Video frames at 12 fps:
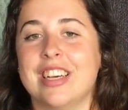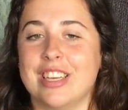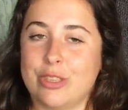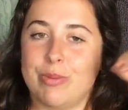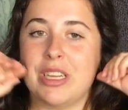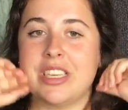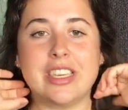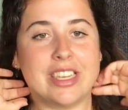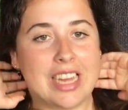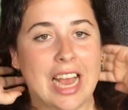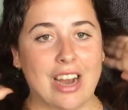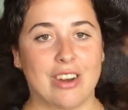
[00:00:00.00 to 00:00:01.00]
Especially
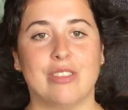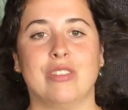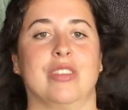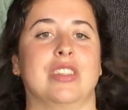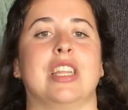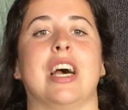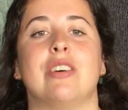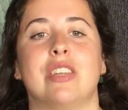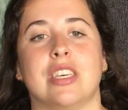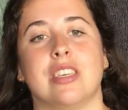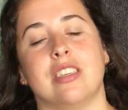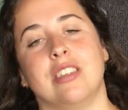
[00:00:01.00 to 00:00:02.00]
now
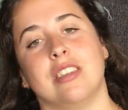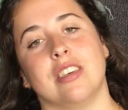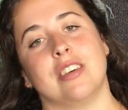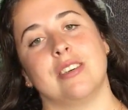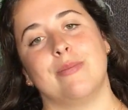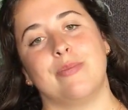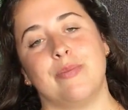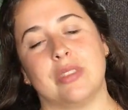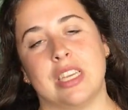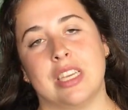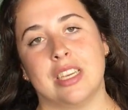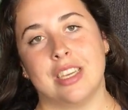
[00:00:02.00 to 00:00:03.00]
the
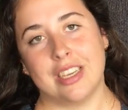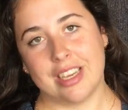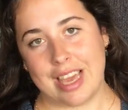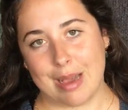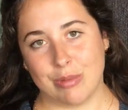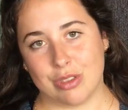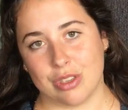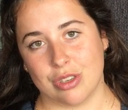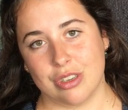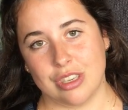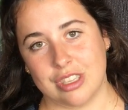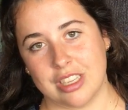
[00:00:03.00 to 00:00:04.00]

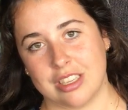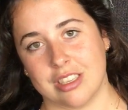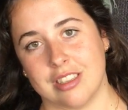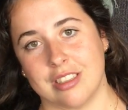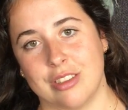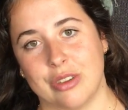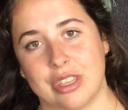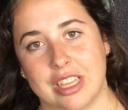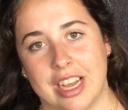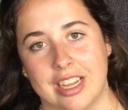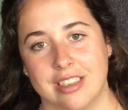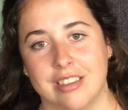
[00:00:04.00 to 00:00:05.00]
camisole doesn't look
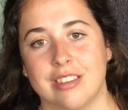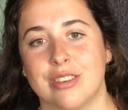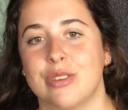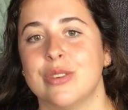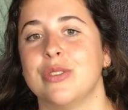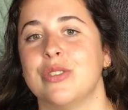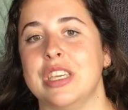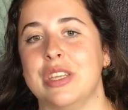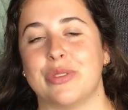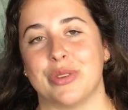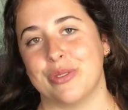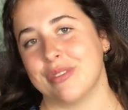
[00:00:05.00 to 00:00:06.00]
that
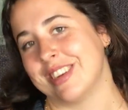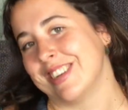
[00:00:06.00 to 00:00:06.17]
see-through.